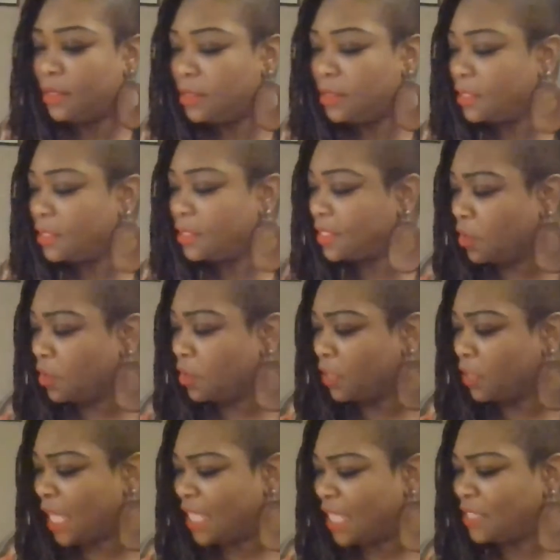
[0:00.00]
So
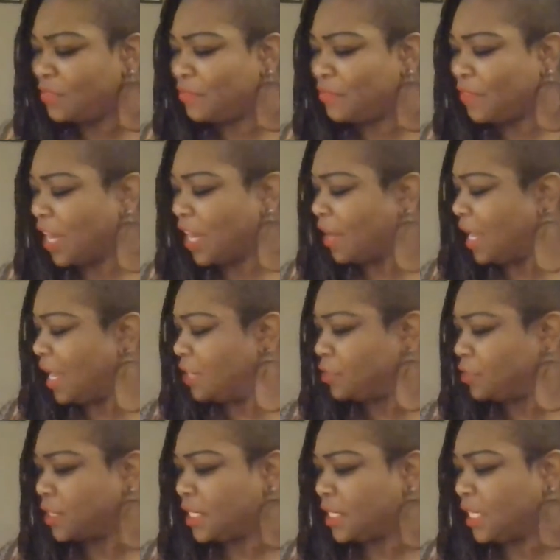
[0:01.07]
that's very
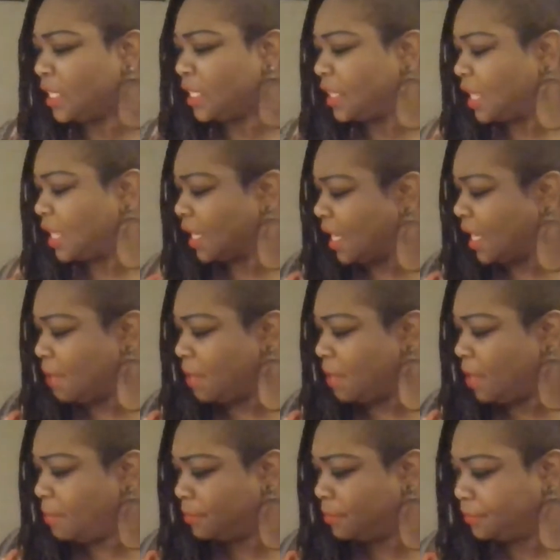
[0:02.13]
interesting that that came up.